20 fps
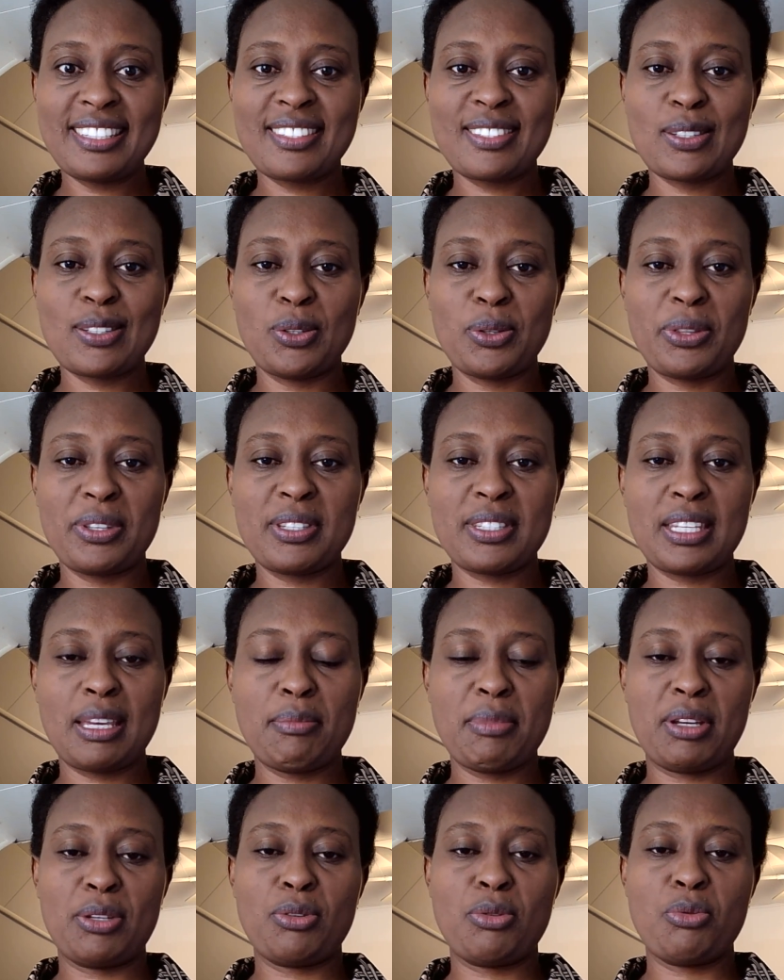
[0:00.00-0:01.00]
So this
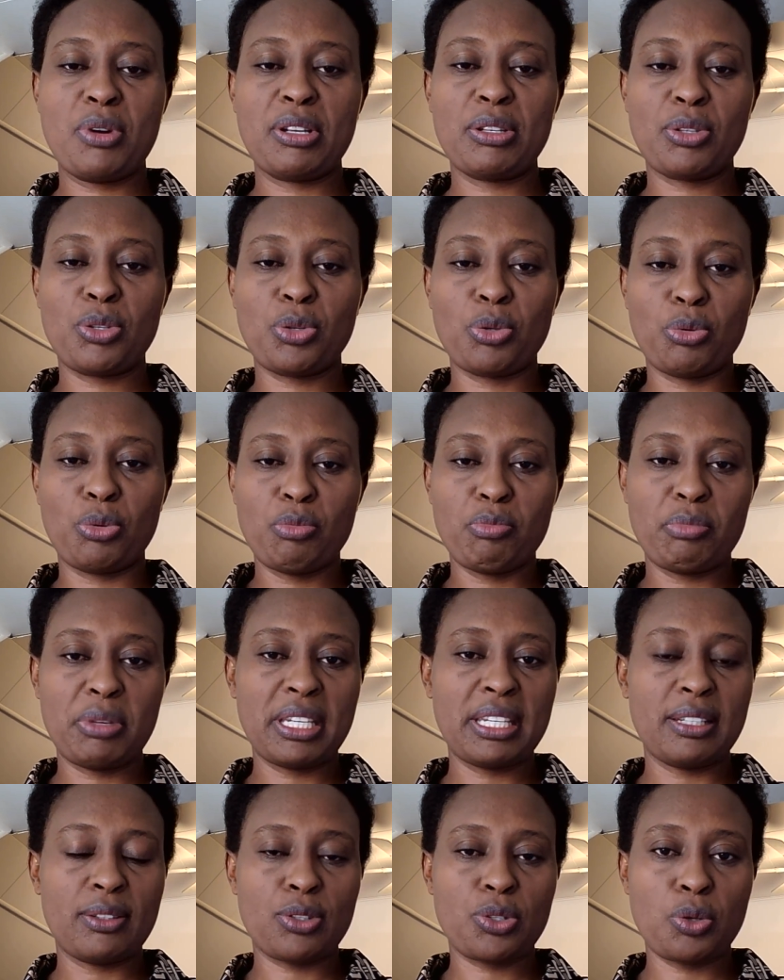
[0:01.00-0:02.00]
time I don't want to
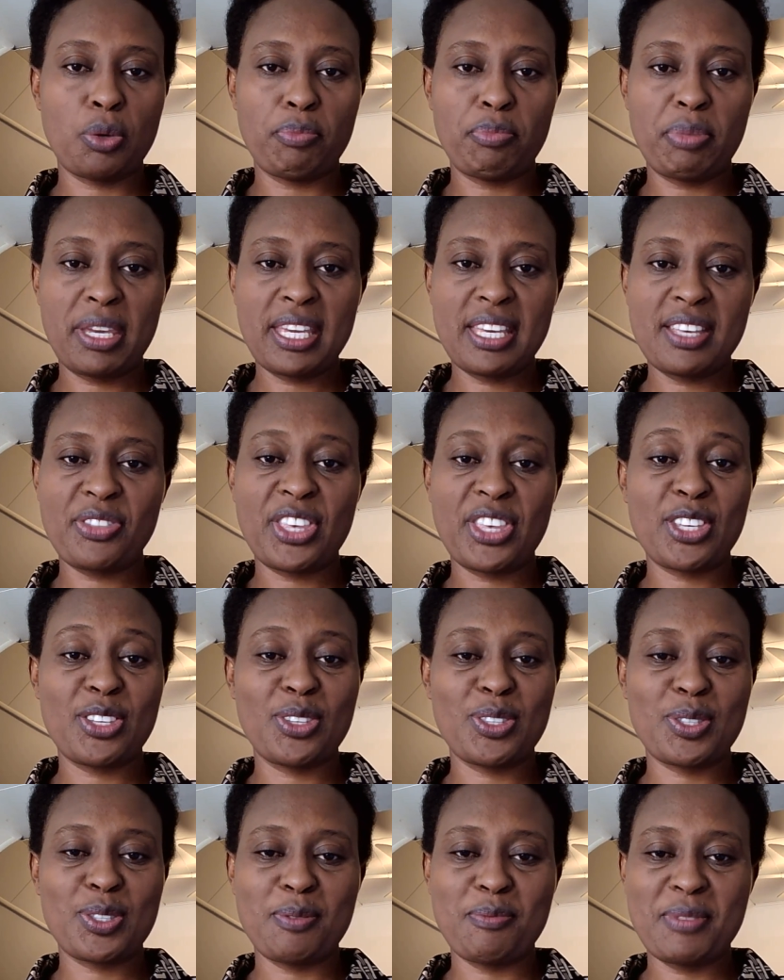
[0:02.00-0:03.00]
make it so big. Thank you
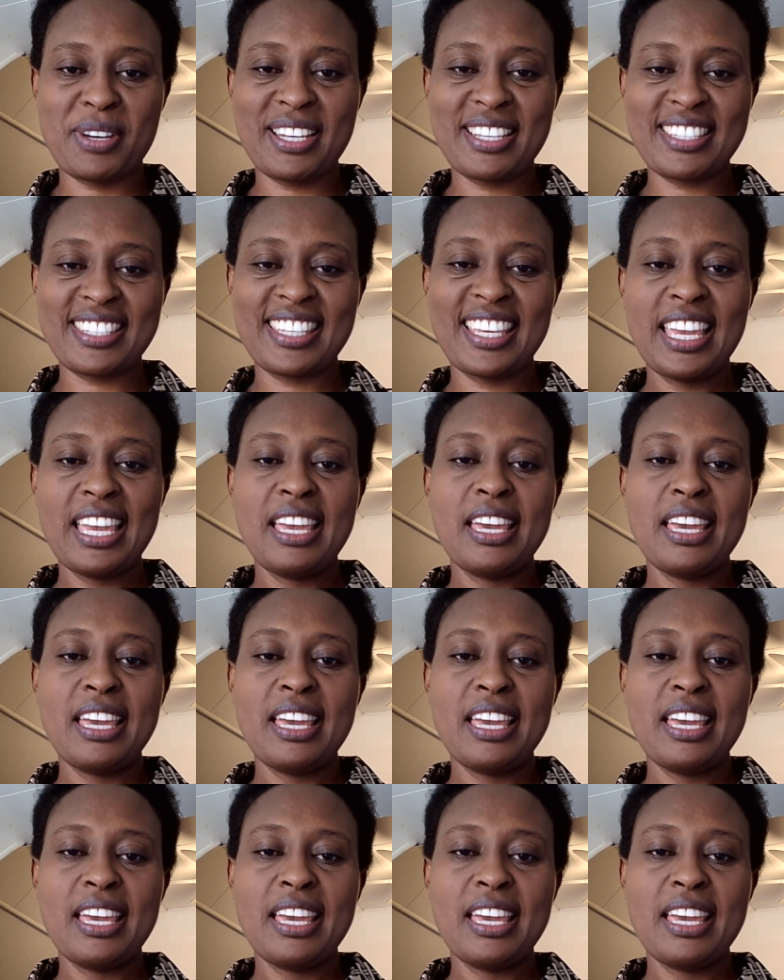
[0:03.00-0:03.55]
so much.